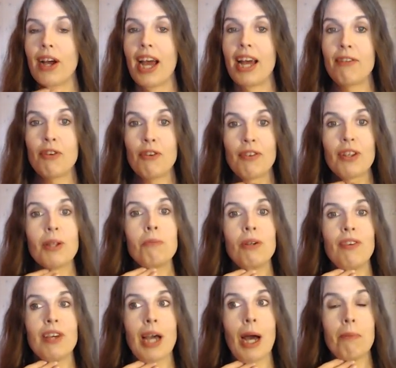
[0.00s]
And if you feel it
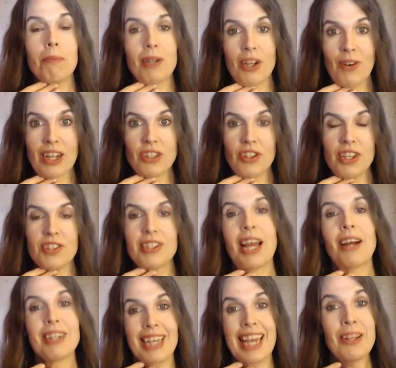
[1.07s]
moving up, congratulations,
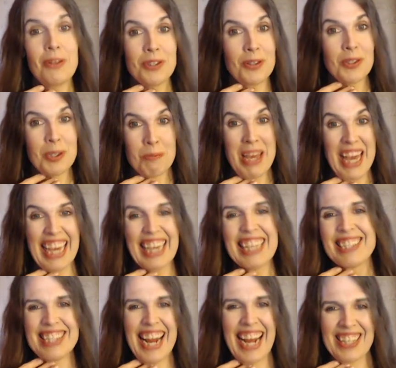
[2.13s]
now can you still speak is
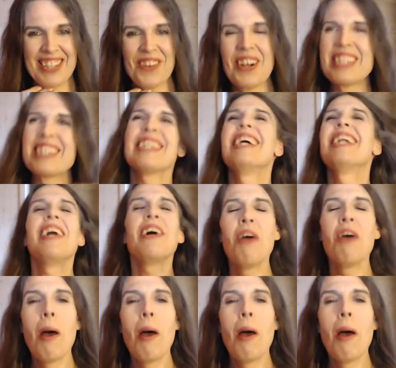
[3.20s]
the next question.